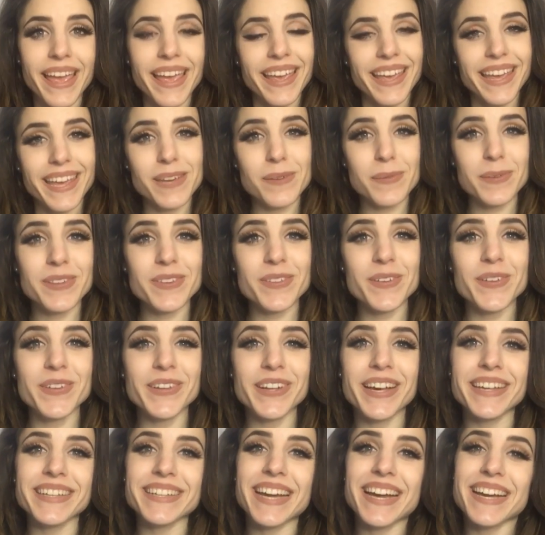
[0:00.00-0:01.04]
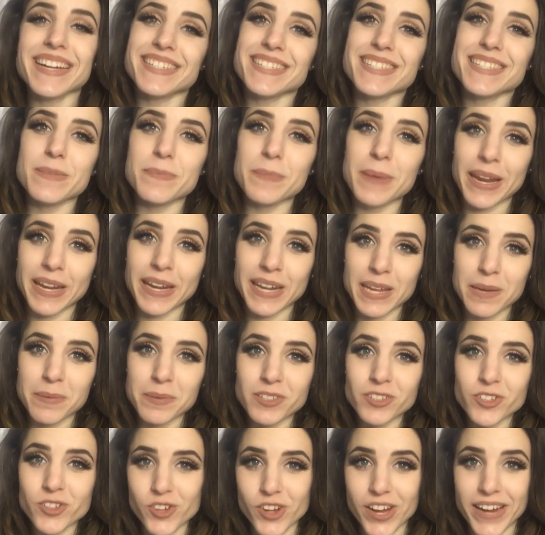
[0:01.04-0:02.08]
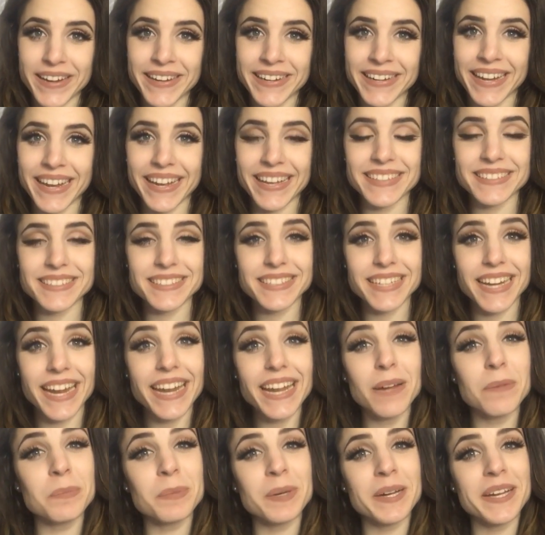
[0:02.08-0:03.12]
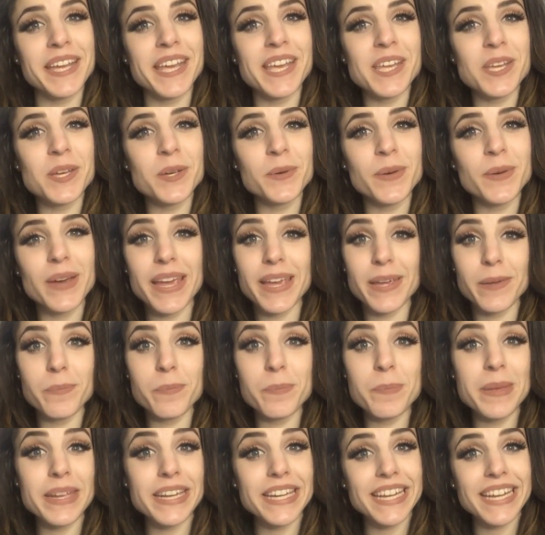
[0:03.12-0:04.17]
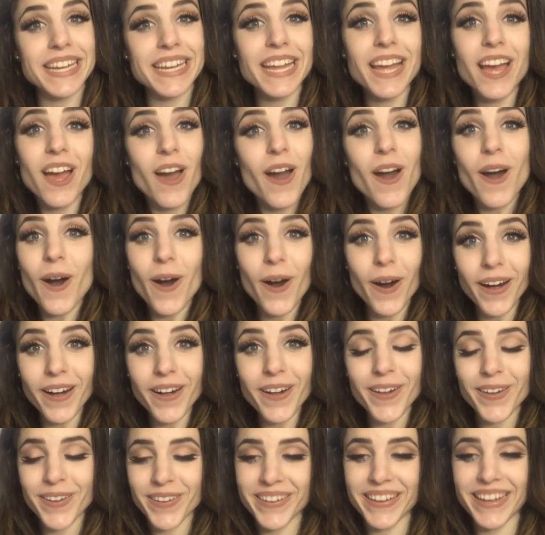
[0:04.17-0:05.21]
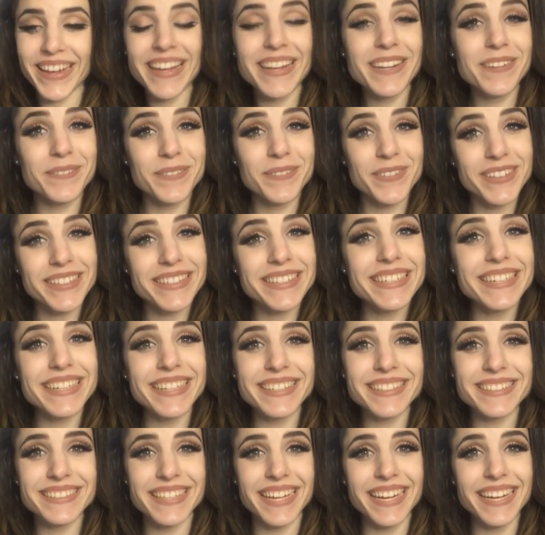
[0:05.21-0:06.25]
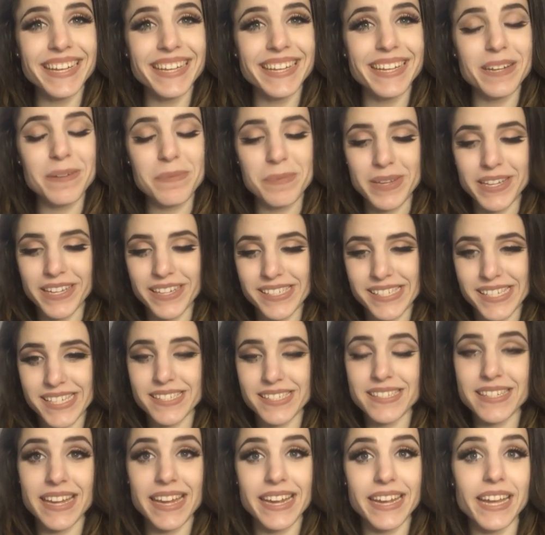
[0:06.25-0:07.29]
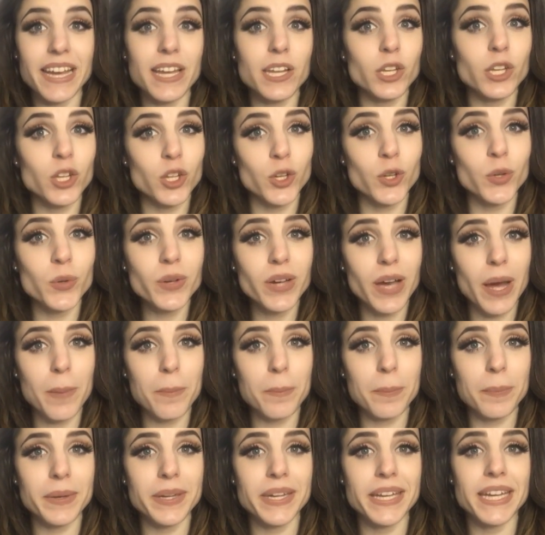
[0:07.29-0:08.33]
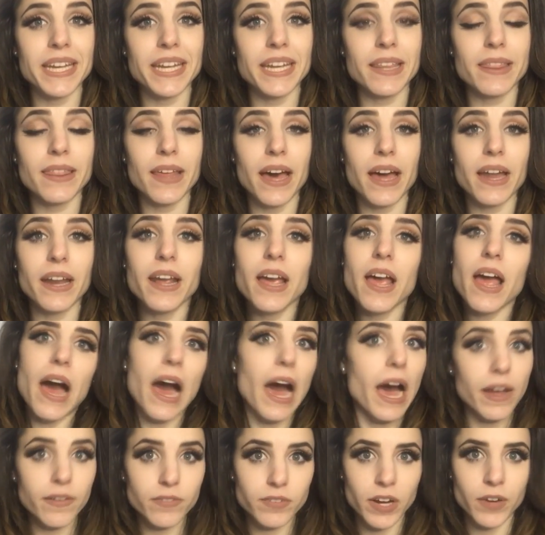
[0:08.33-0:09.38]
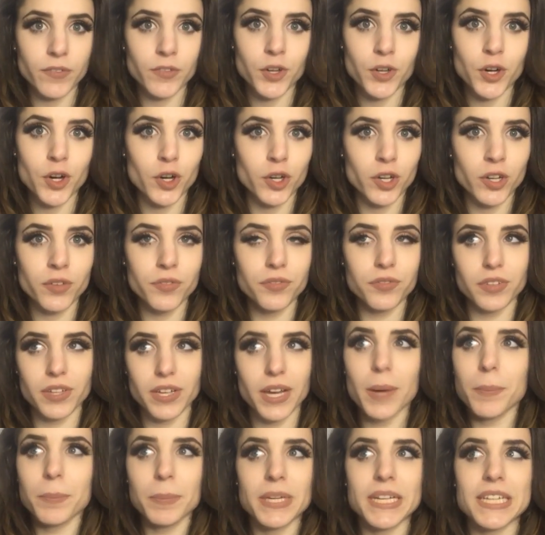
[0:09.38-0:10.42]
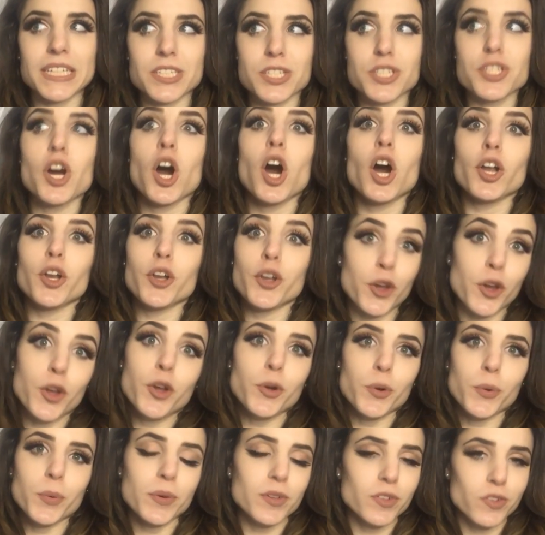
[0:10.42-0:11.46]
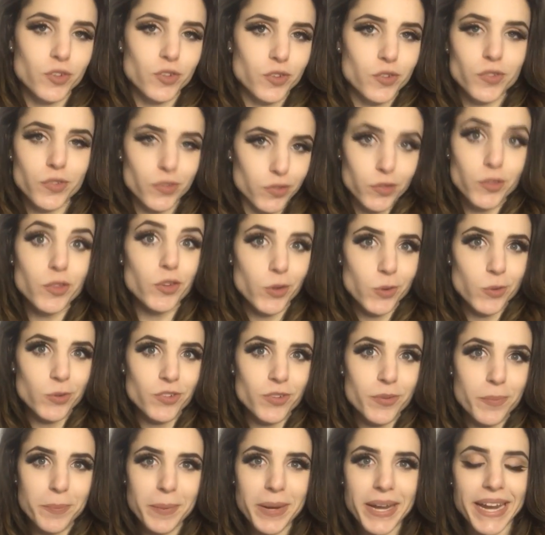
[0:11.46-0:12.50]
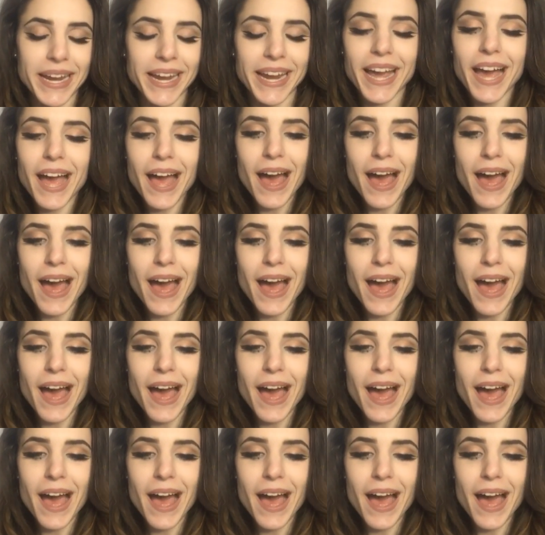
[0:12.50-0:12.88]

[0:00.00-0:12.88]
Hey, what's going on, guys? My name is Shane and today I'm bringing you a mini haul, and I'm really excited because it's a new company that I've never heard of. The company is not new, it's just new to me,